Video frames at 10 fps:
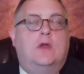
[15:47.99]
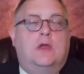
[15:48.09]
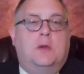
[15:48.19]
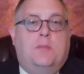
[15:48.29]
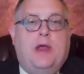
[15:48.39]

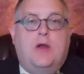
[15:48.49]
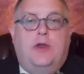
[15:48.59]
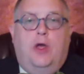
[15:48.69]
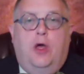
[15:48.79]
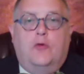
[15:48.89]
compared
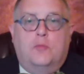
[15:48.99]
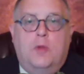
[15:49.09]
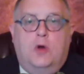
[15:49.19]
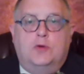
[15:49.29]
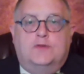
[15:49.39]
to other
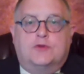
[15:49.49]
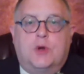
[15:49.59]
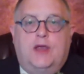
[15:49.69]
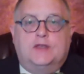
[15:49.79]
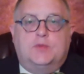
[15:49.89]
modes of
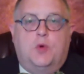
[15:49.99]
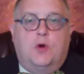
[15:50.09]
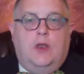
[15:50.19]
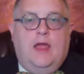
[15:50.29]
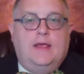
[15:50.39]

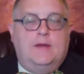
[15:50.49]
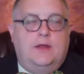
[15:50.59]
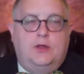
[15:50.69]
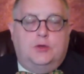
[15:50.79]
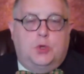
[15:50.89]
transport like
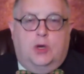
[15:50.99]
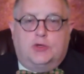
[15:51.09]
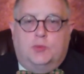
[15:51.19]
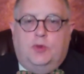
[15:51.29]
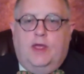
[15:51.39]

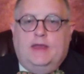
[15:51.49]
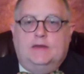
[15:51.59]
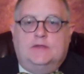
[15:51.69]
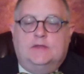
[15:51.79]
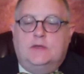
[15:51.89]
trucks or
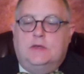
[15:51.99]
planes.